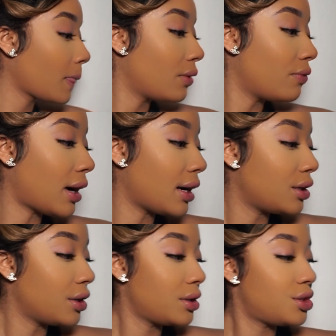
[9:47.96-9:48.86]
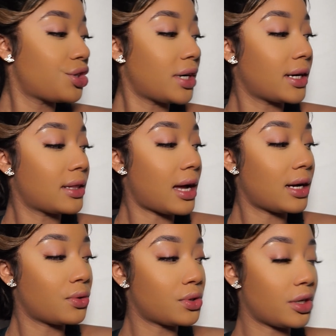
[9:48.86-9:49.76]
Right, another trick that I
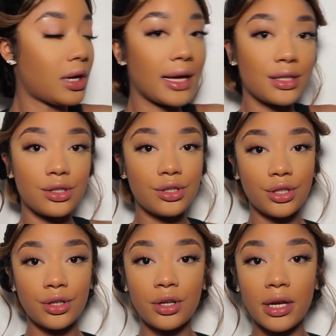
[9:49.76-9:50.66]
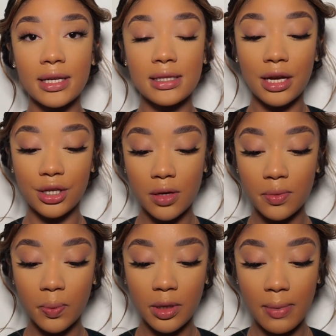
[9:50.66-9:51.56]
also like to do is I go
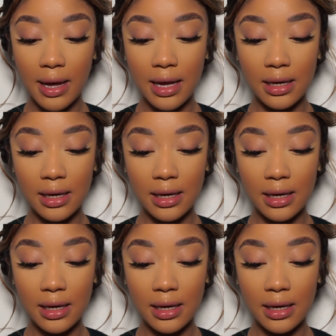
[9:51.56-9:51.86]
in with my